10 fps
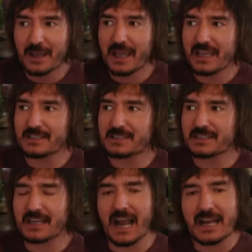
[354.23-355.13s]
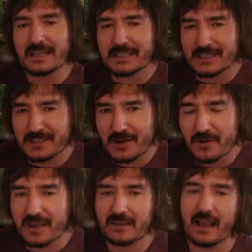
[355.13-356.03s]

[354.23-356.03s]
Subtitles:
It's kind of disco-y,